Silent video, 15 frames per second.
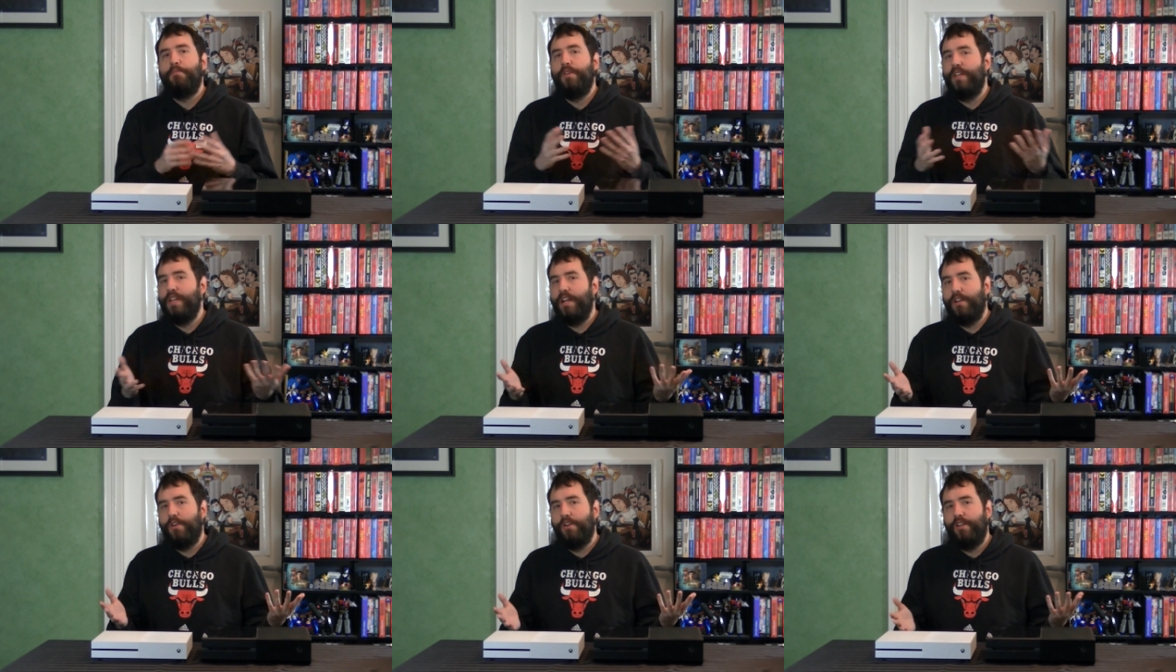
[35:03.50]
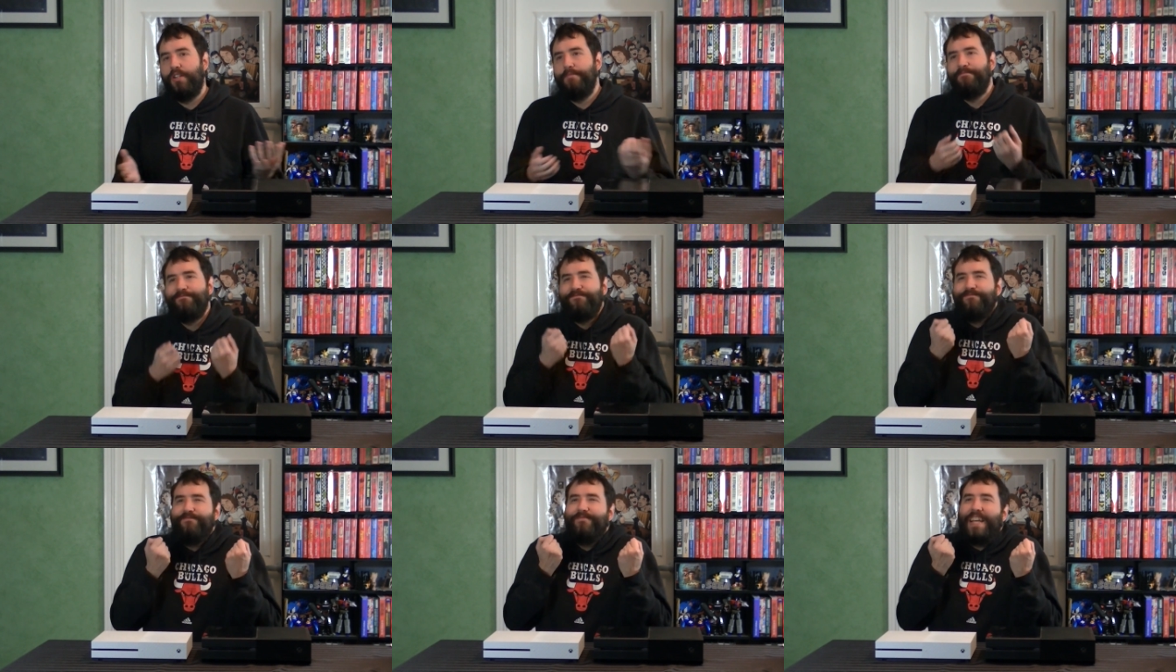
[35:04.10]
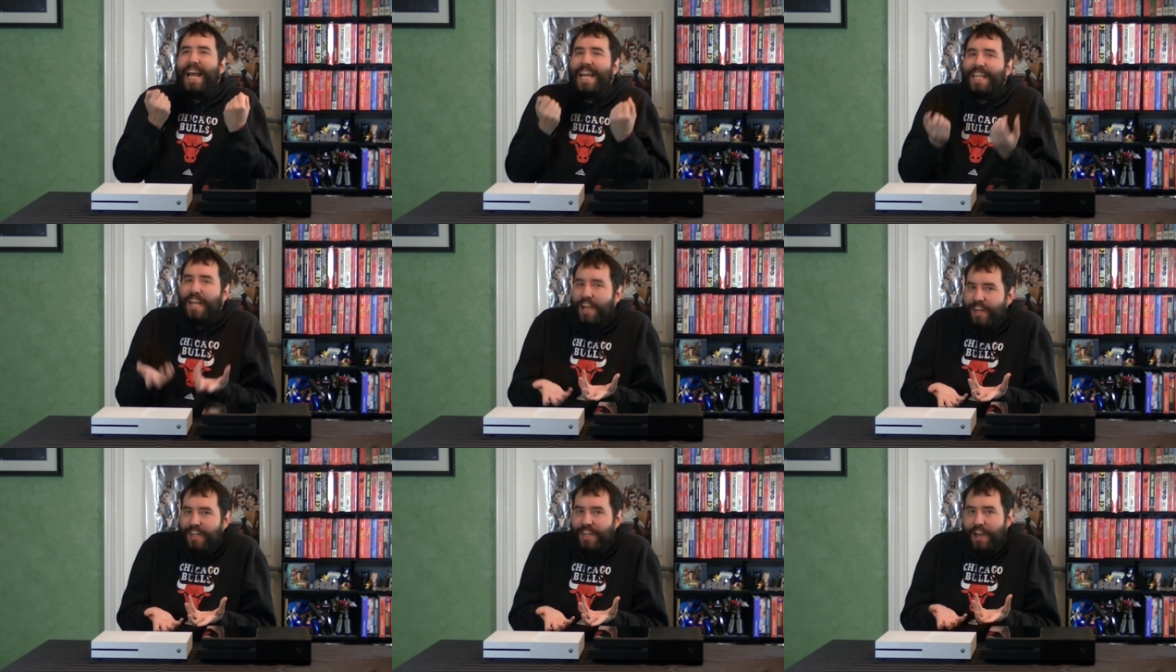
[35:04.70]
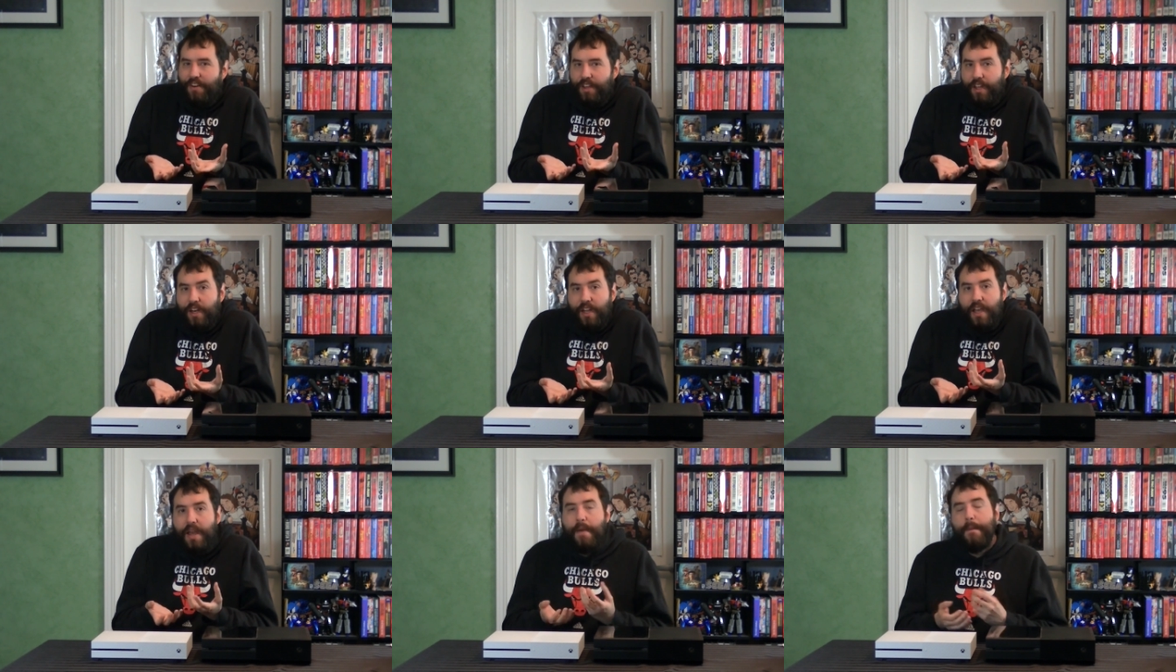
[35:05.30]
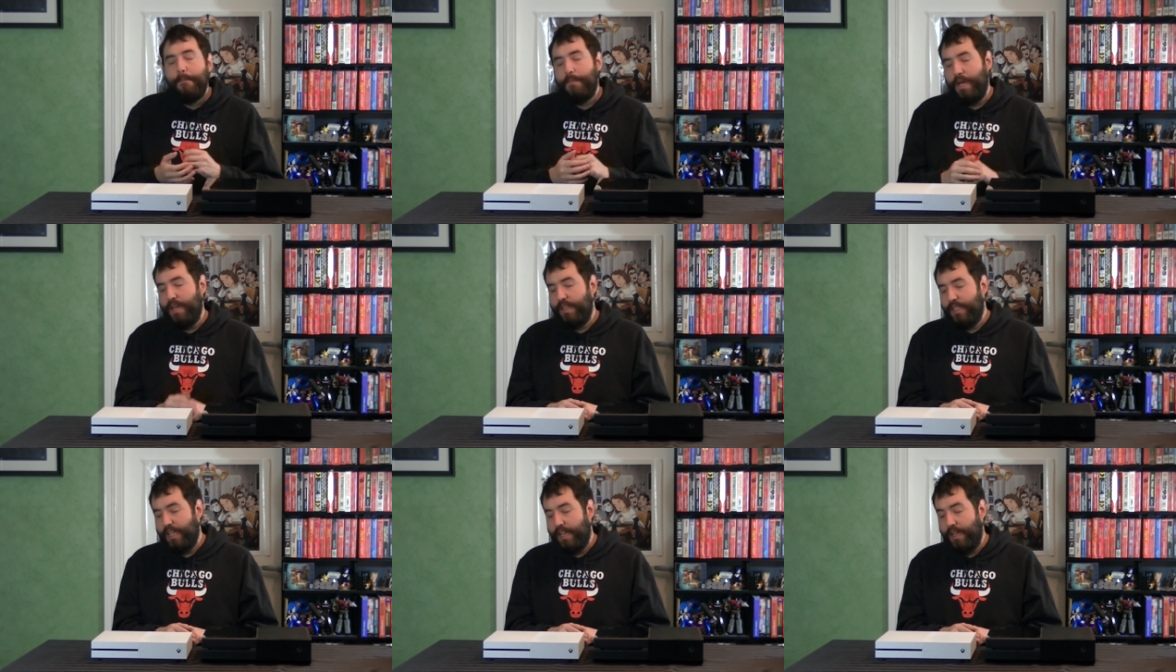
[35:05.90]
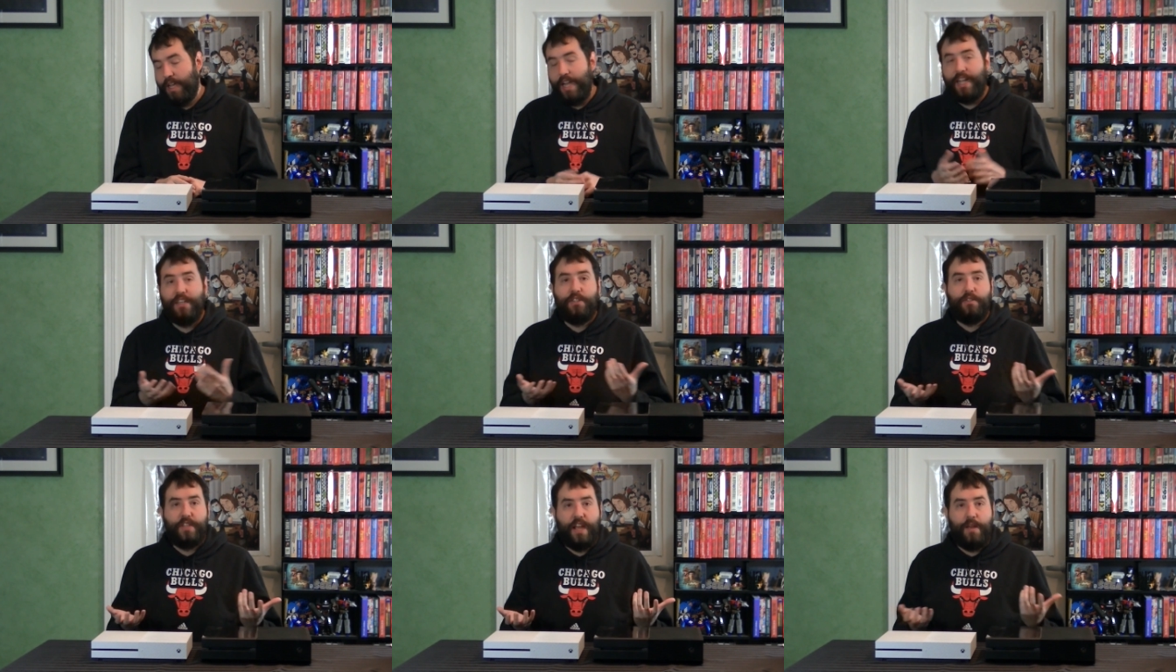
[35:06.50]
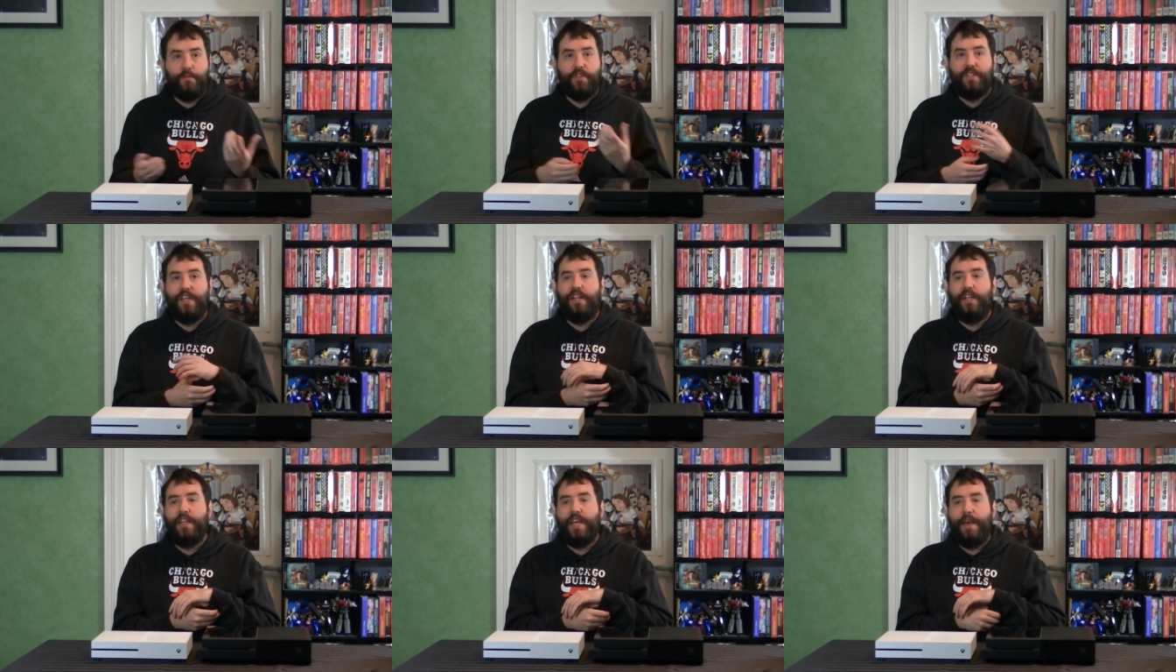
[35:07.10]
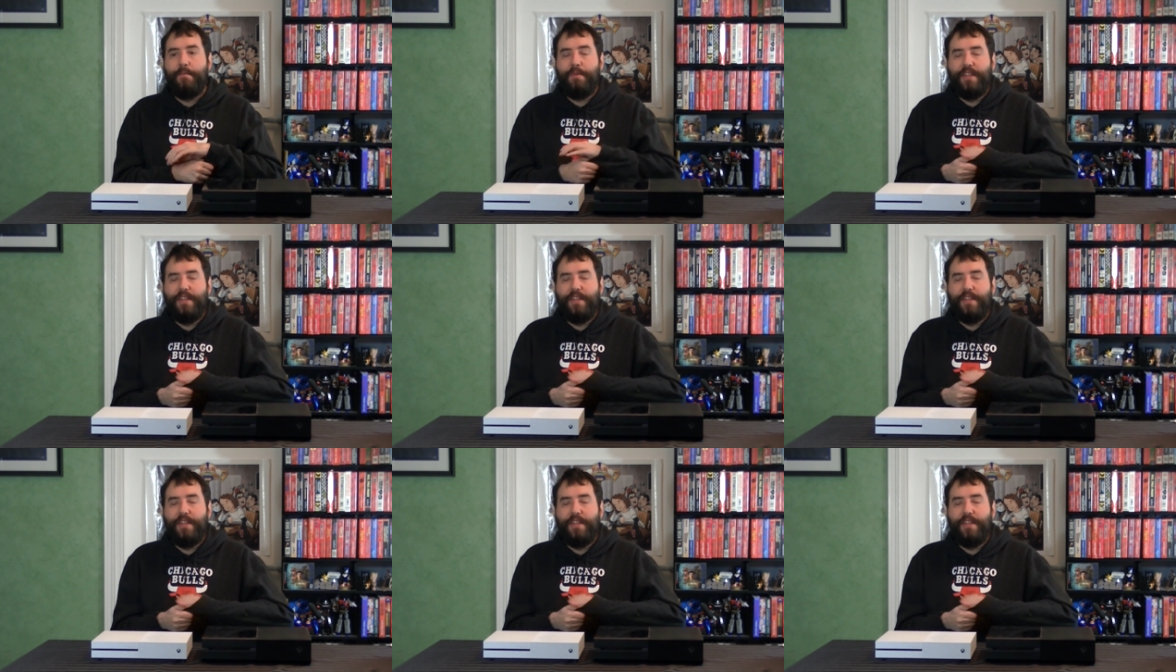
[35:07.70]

billion hole? I kind of doubt it, but I guess time will tell on that.